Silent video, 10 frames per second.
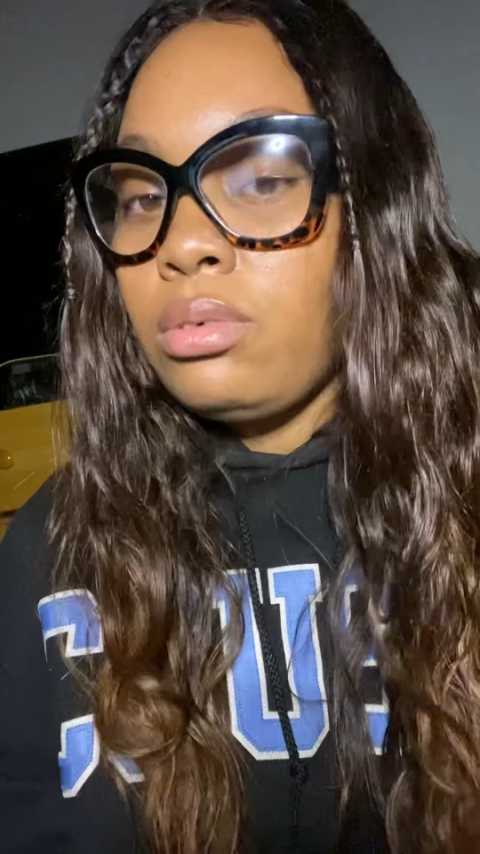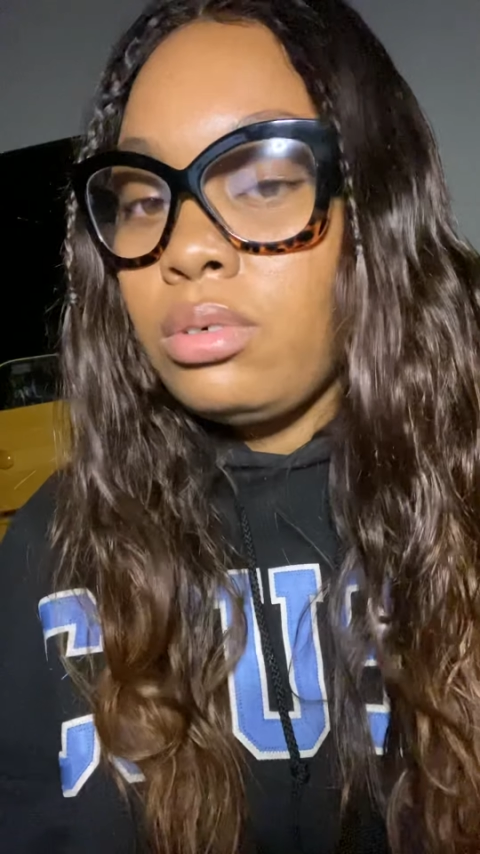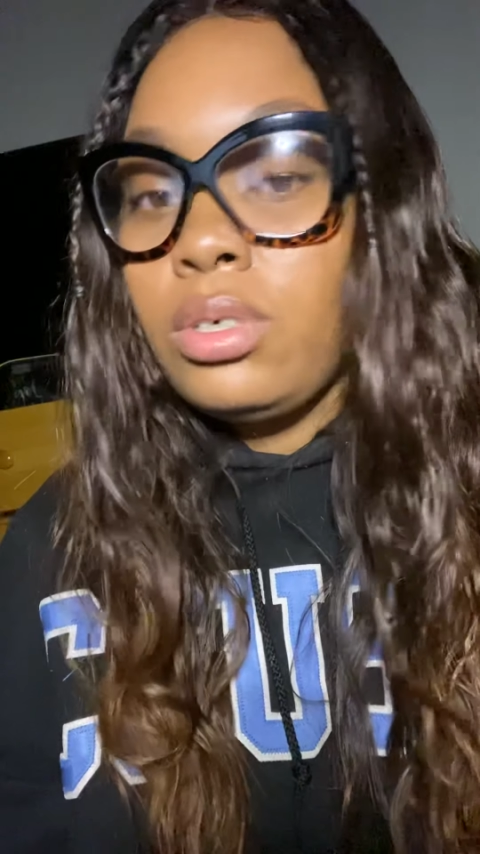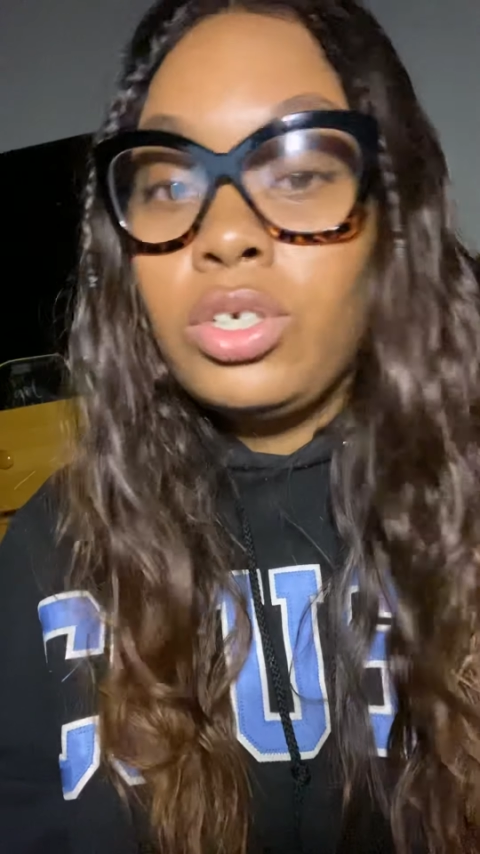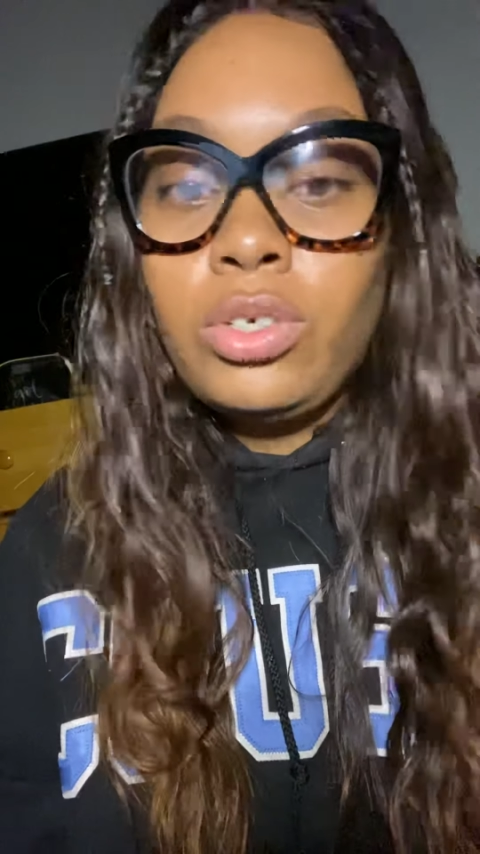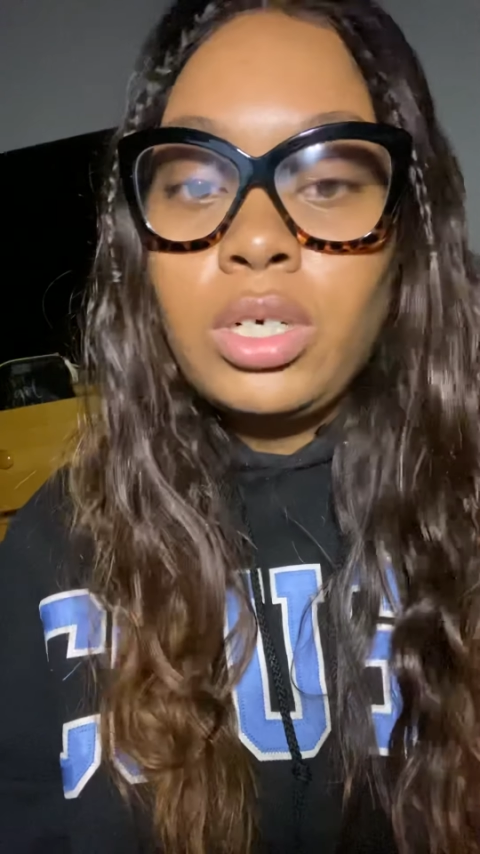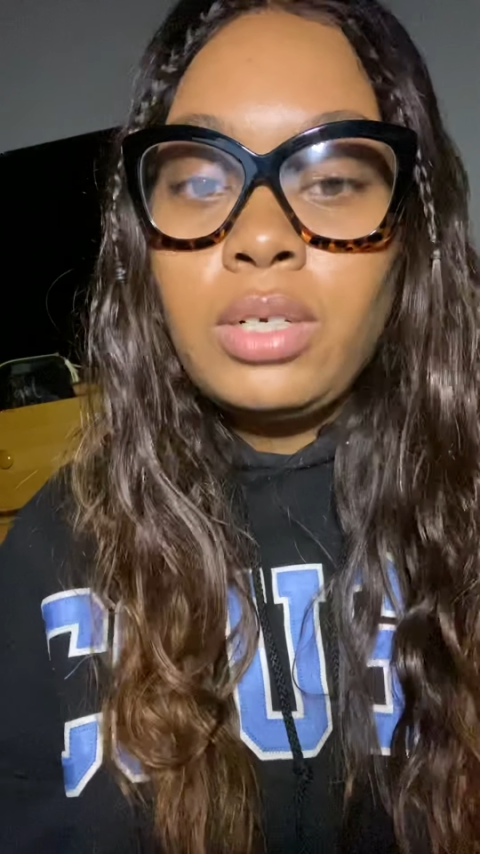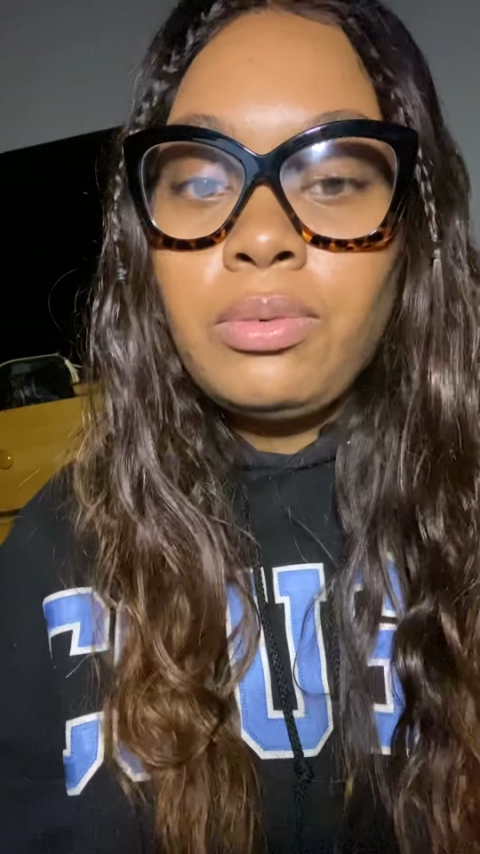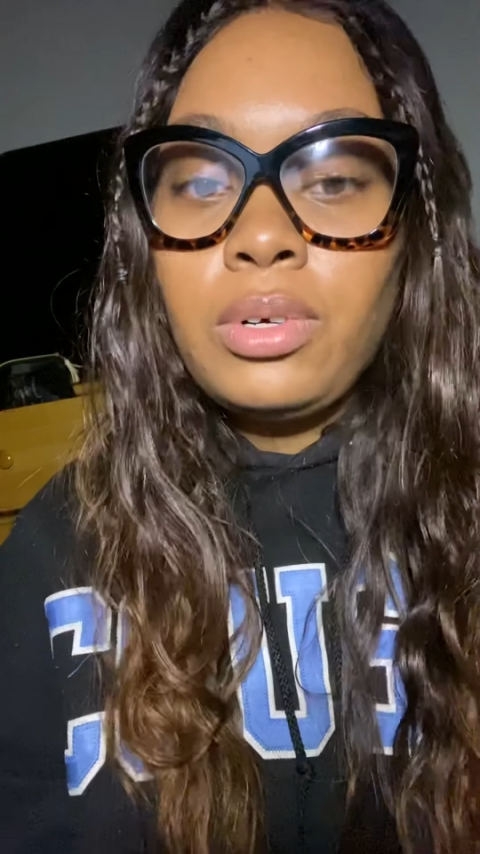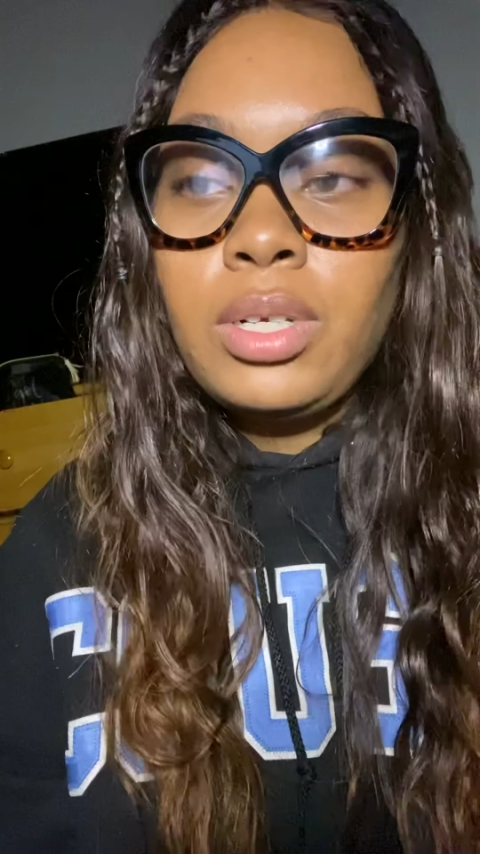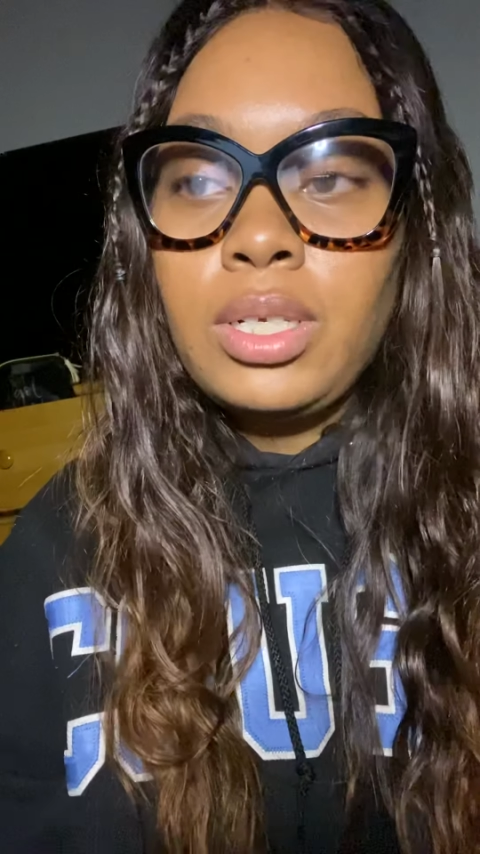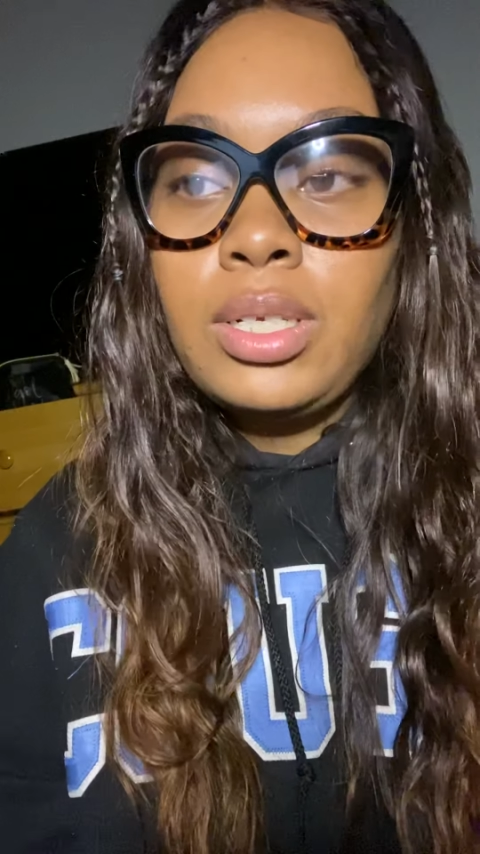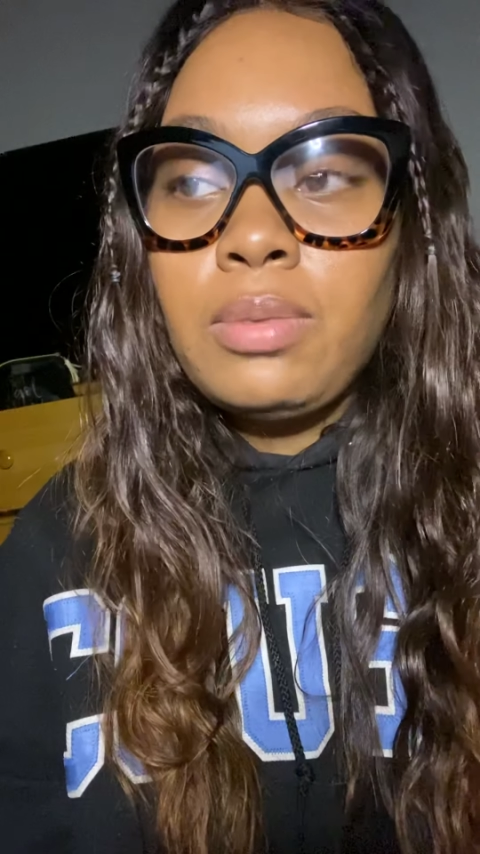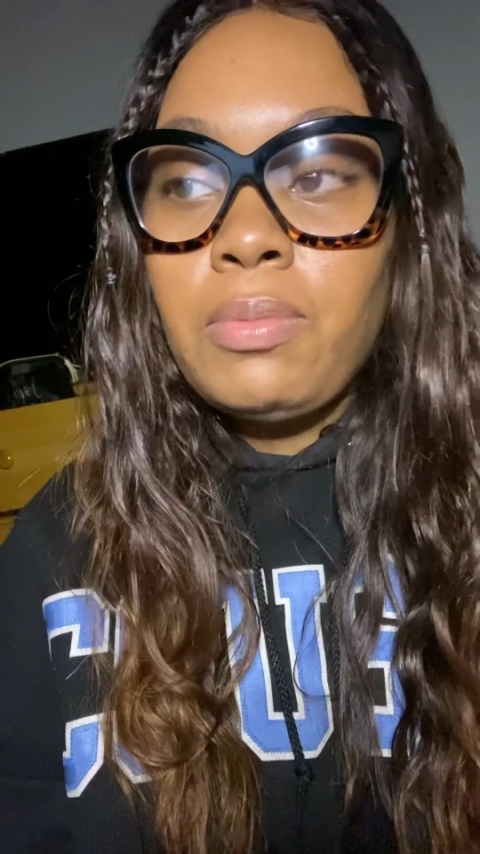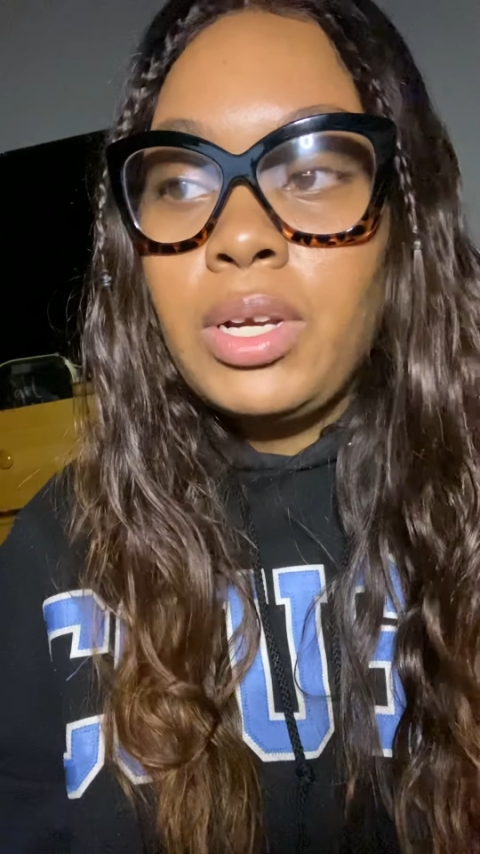constructive
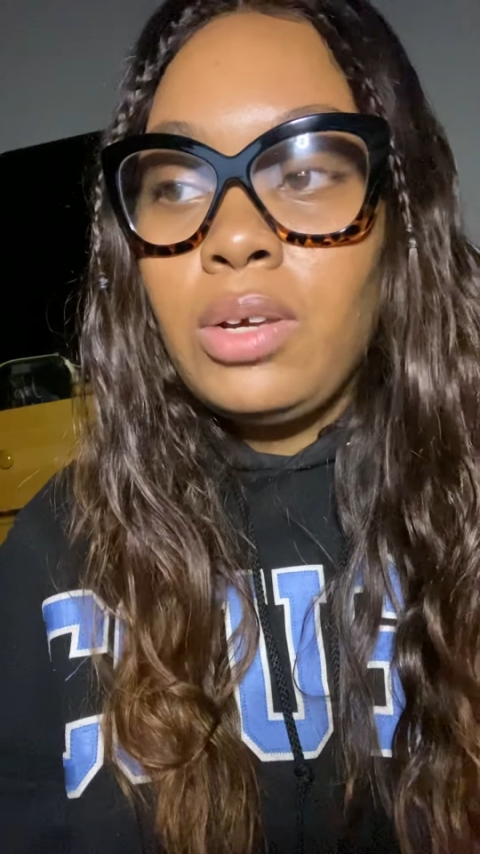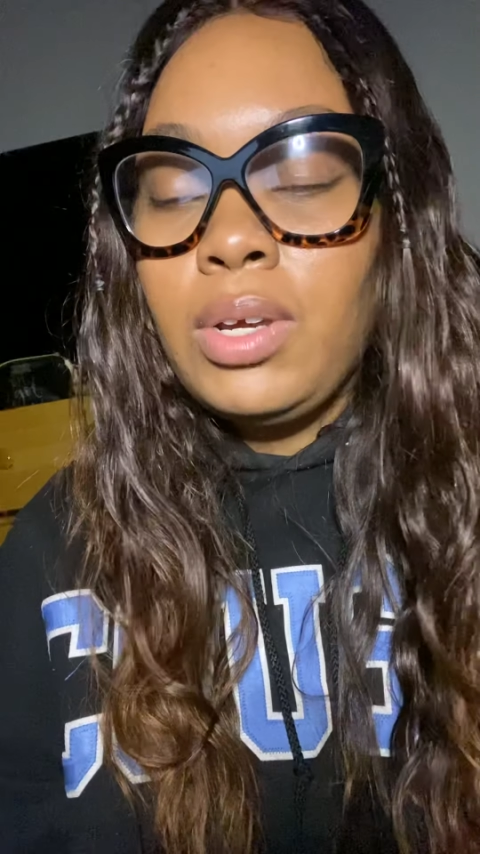criticism when you